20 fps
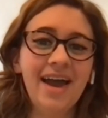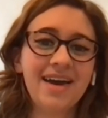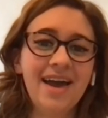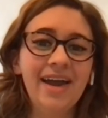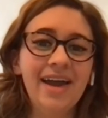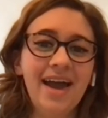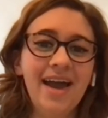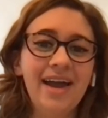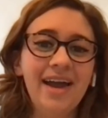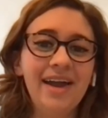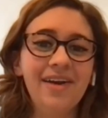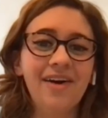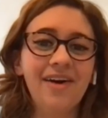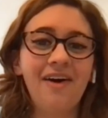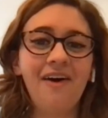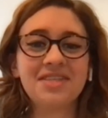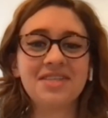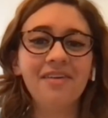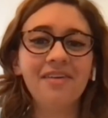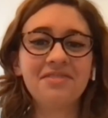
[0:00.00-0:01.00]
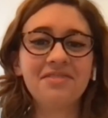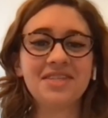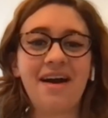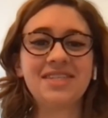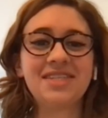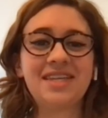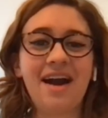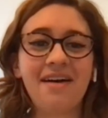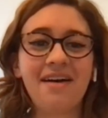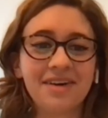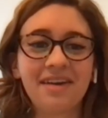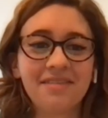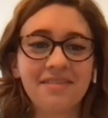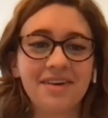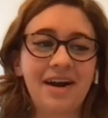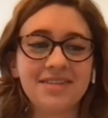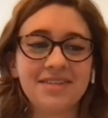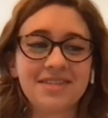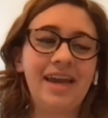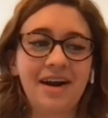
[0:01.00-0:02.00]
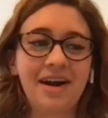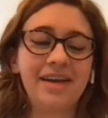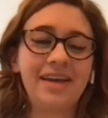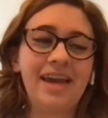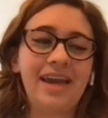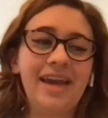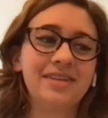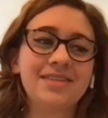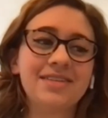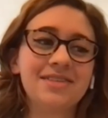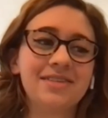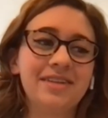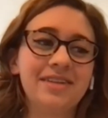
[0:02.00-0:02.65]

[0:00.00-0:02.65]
and all of the scouting events got canceled.